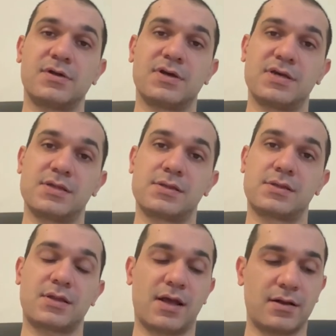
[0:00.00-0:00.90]
is
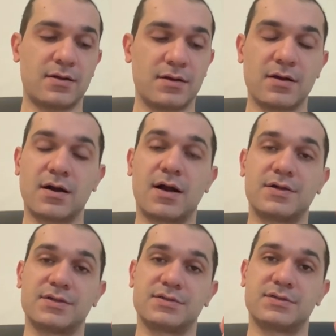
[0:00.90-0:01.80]
stuck
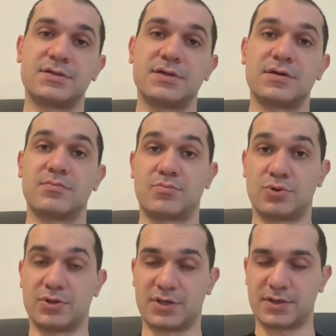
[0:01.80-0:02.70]
under the
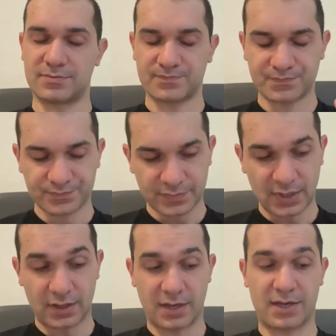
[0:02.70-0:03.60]
pulley,
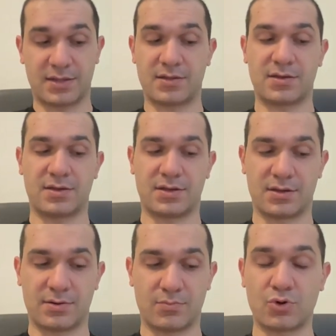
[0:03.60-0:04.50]
and
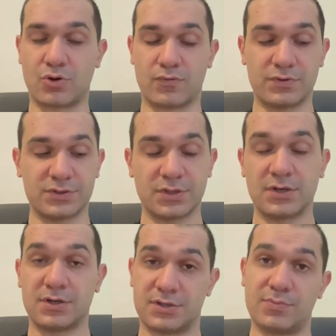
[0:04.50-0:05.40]
moreover
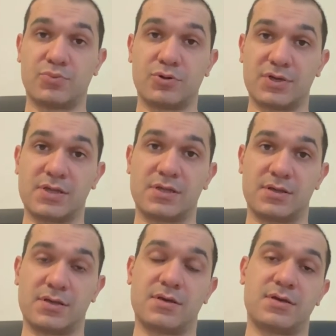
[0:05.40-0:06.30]
the pulley
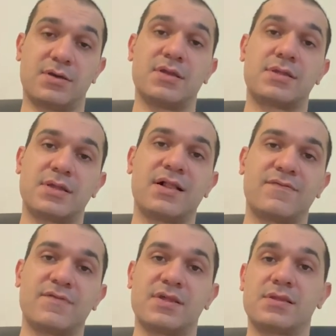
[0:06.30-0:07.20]

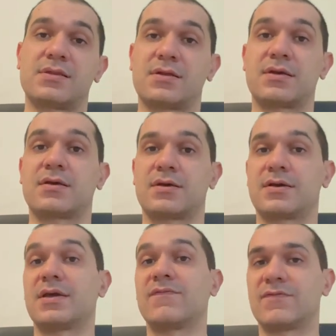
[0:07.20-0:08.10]
itself is
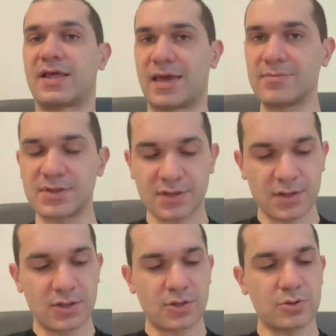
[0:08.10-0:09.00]
inflamed,
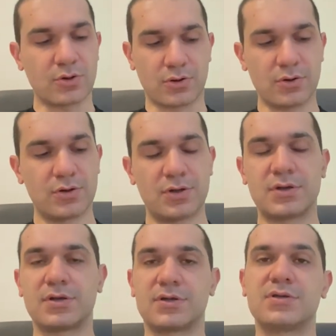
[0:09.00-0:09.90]
so
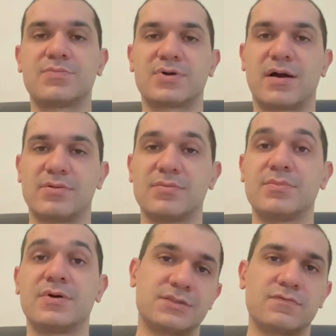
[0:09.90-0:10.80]
the problem
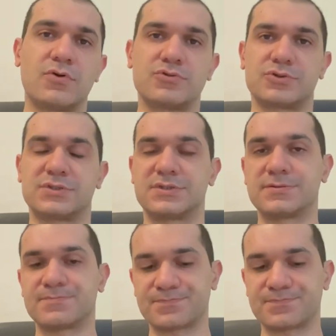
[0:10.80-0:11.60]
worsened.